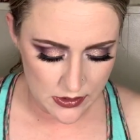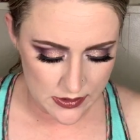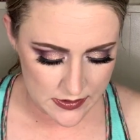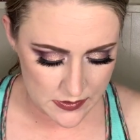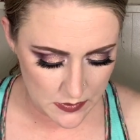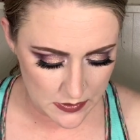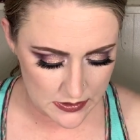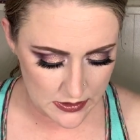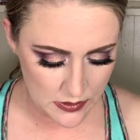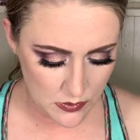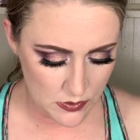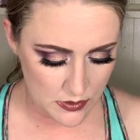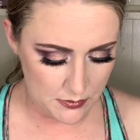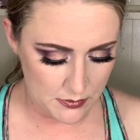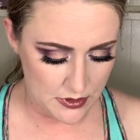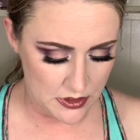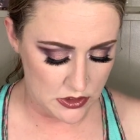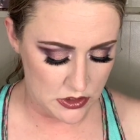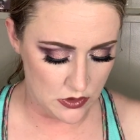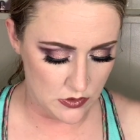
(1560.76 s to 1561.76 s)
So I think what I'm
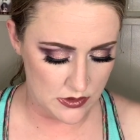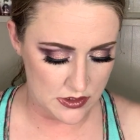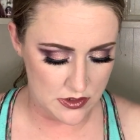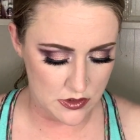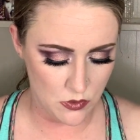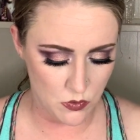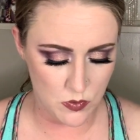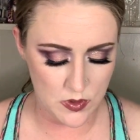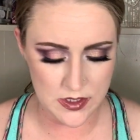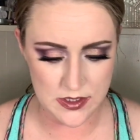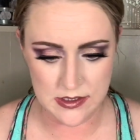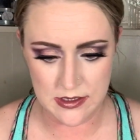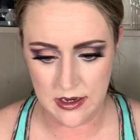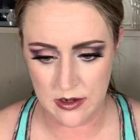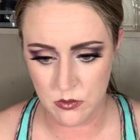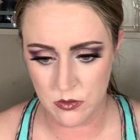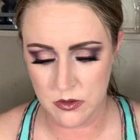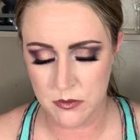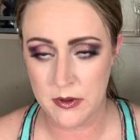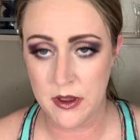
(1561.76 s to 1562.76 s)
gonna do is do one
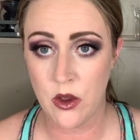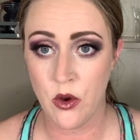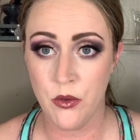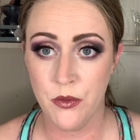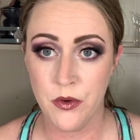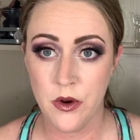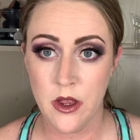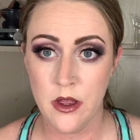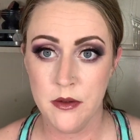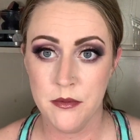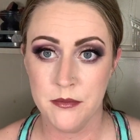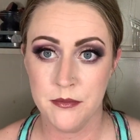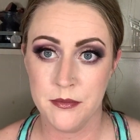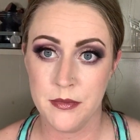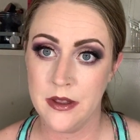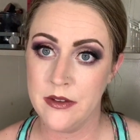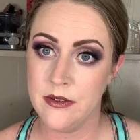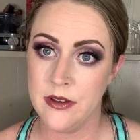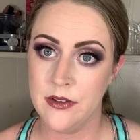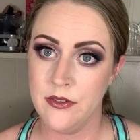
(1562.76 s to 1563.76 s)
side with my Ofra,
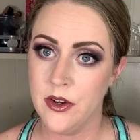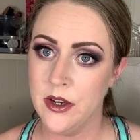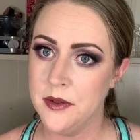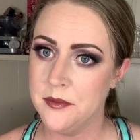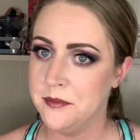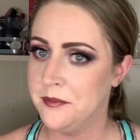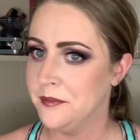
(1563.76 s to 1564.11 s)
my favorite.